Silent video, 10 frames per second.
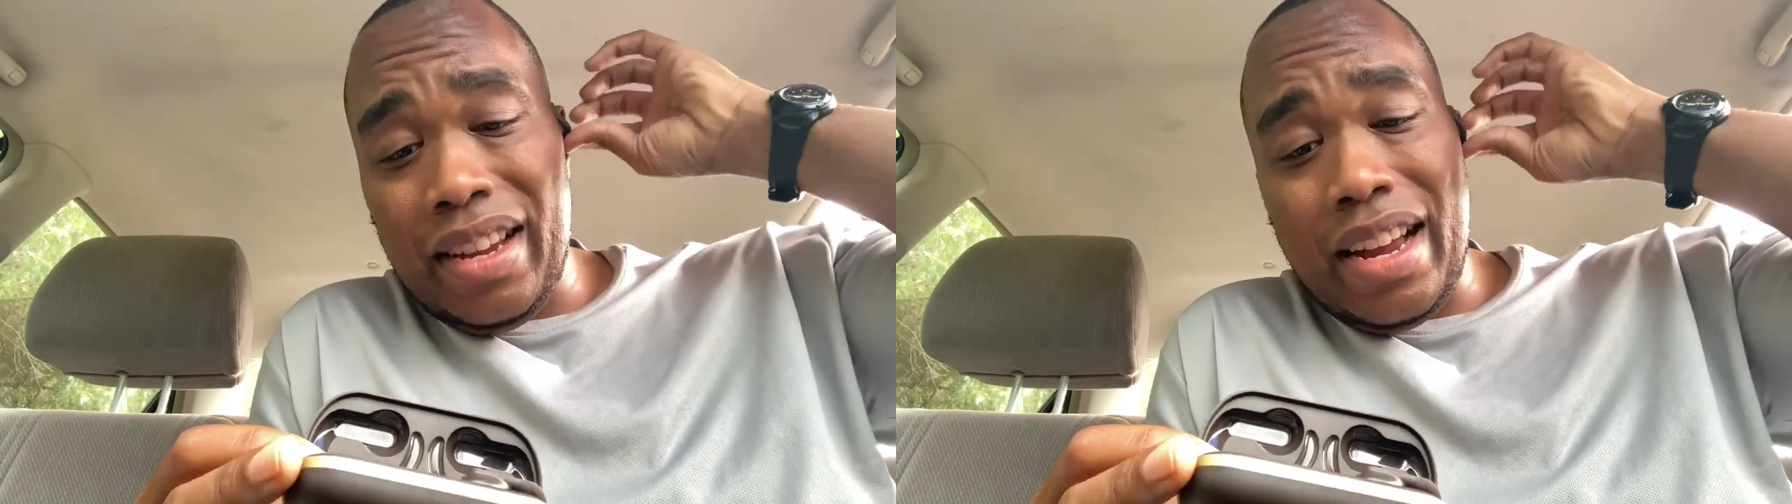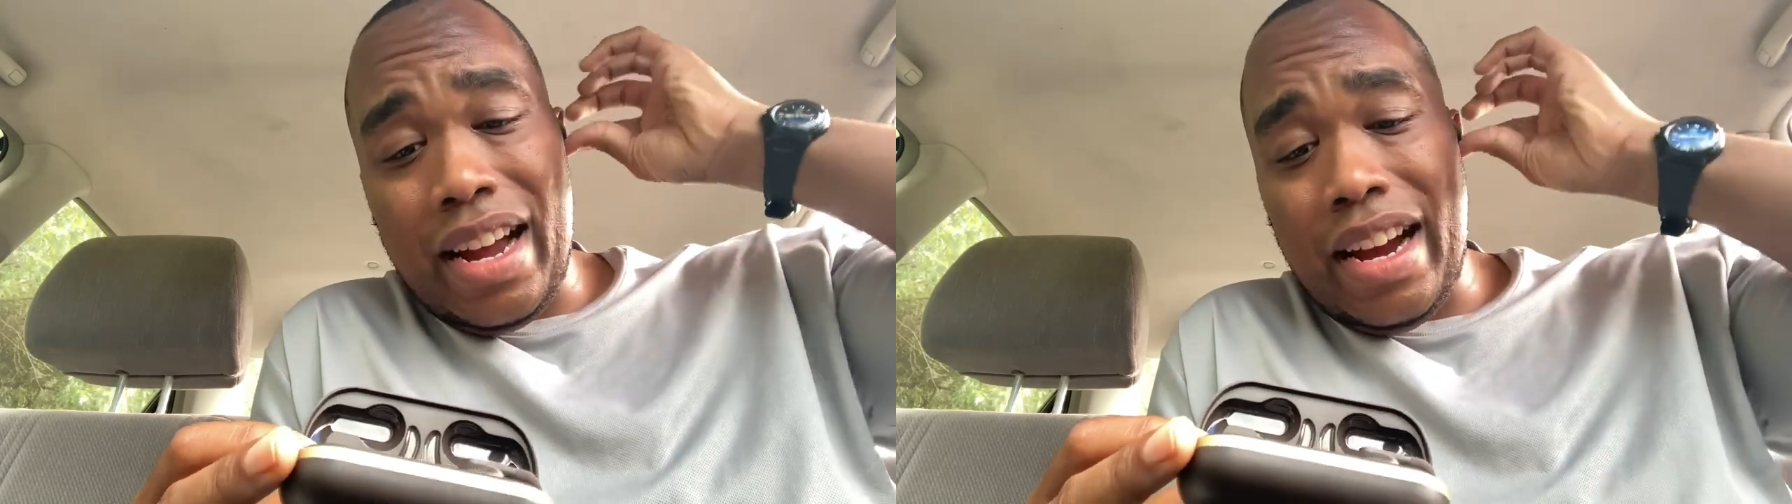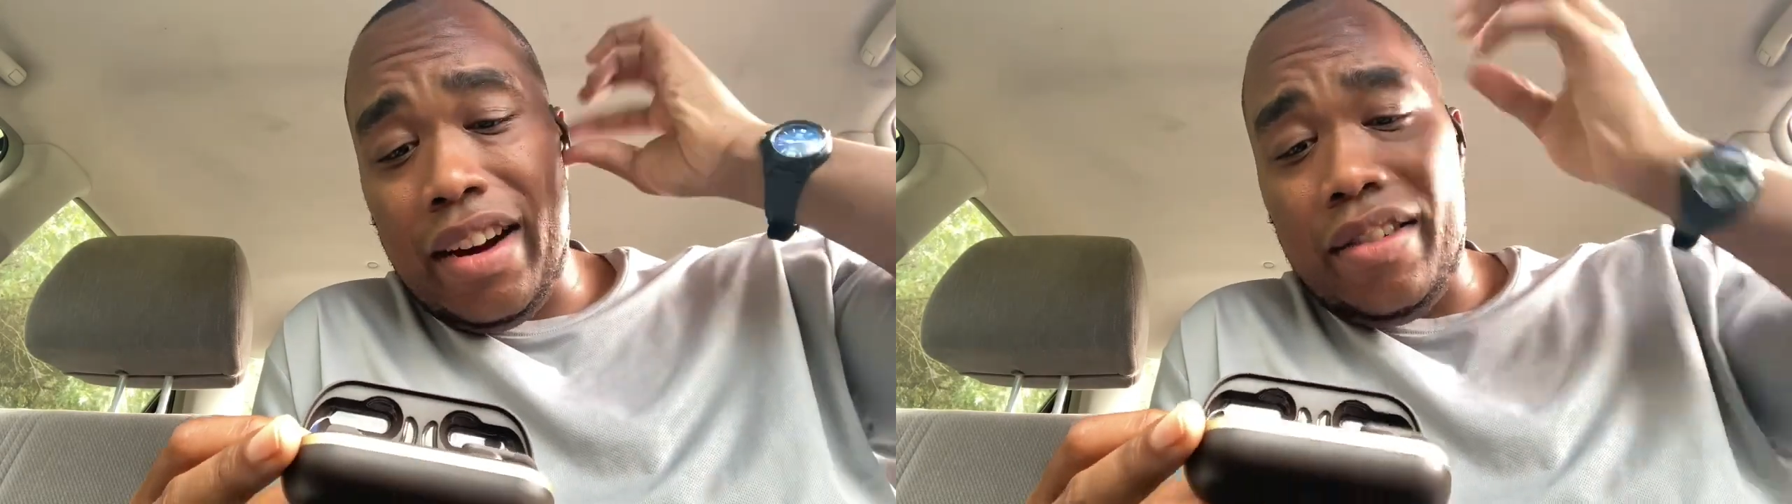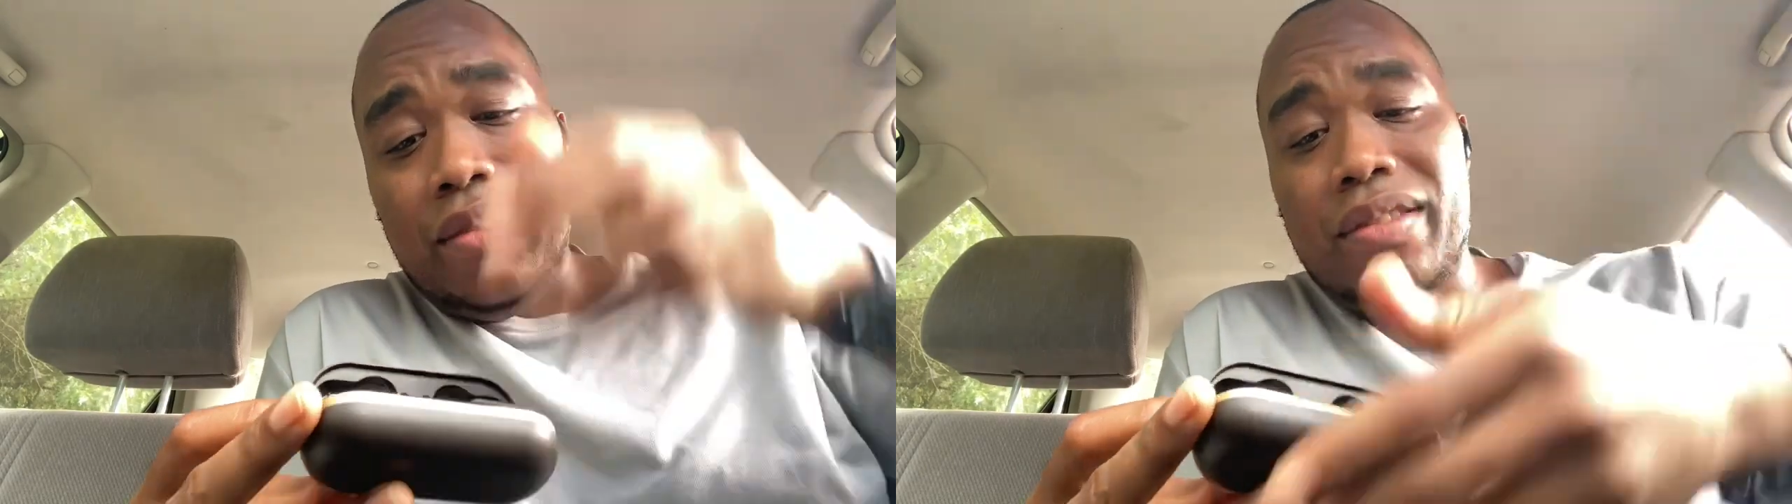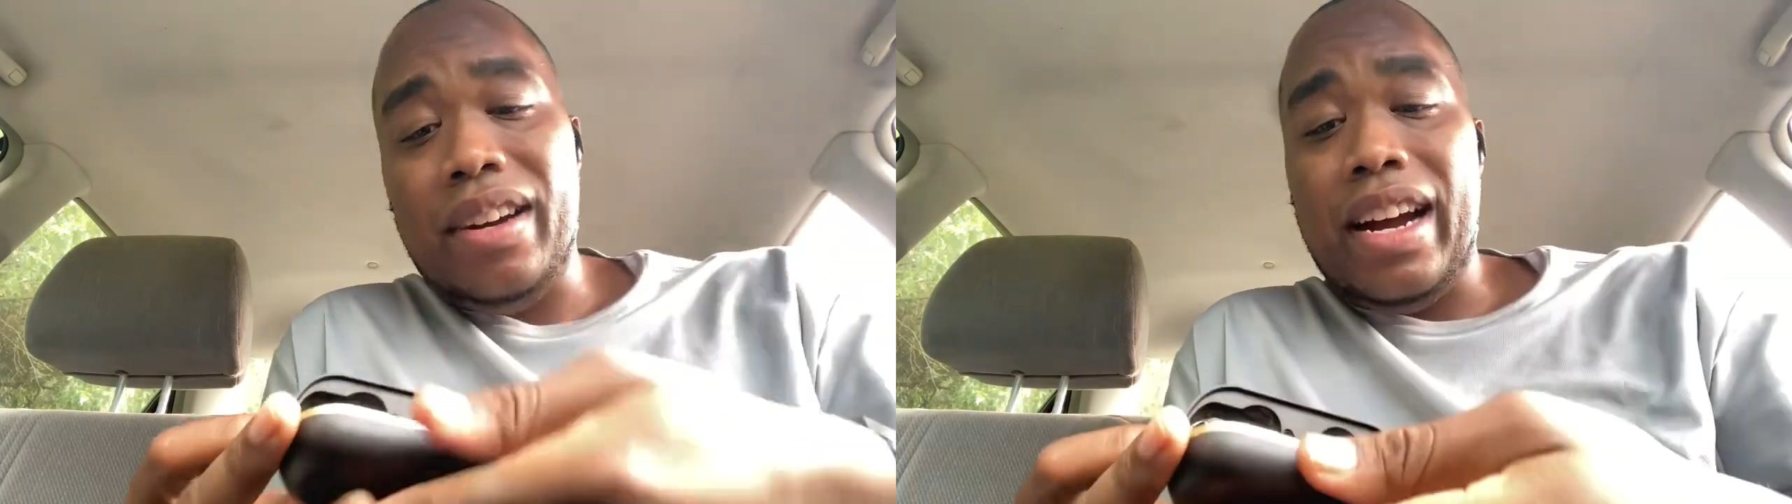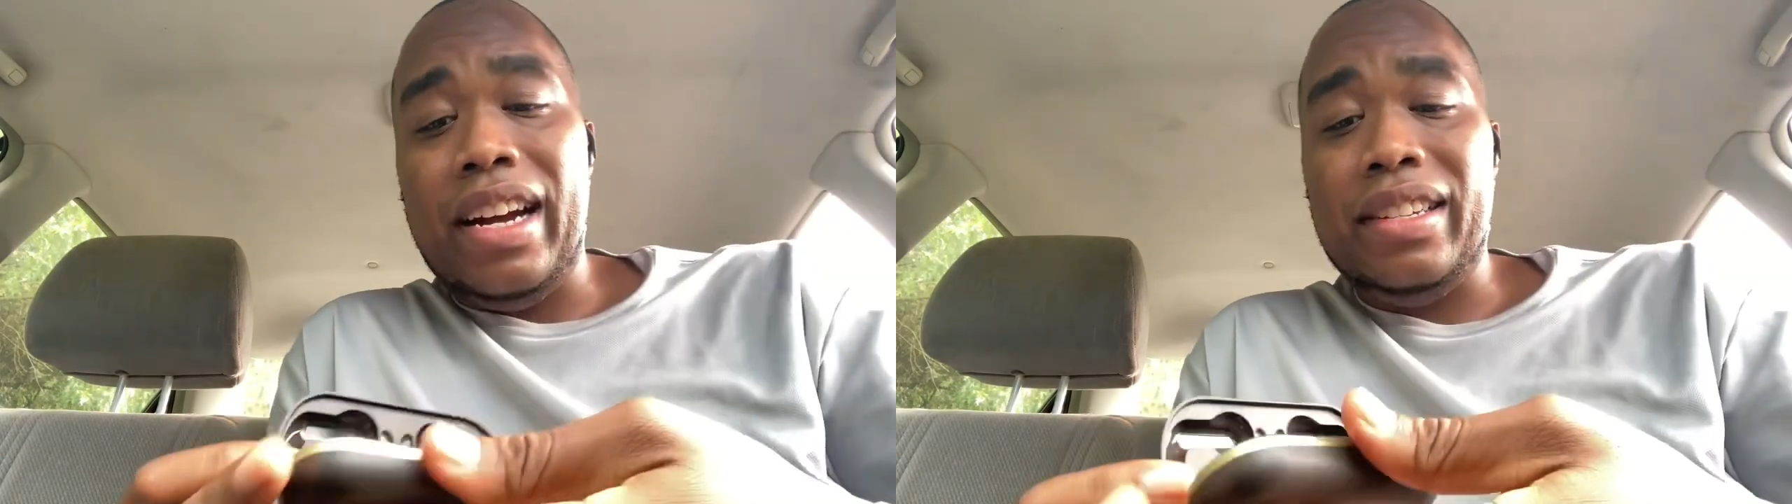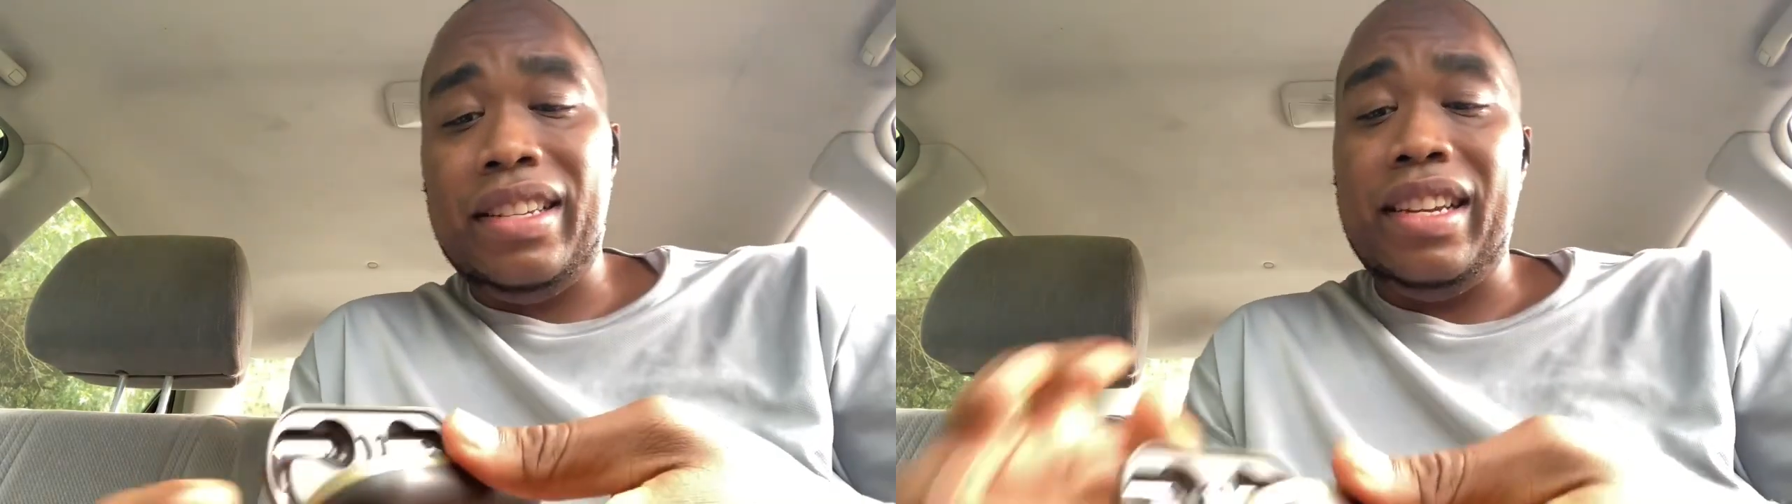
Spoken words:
how I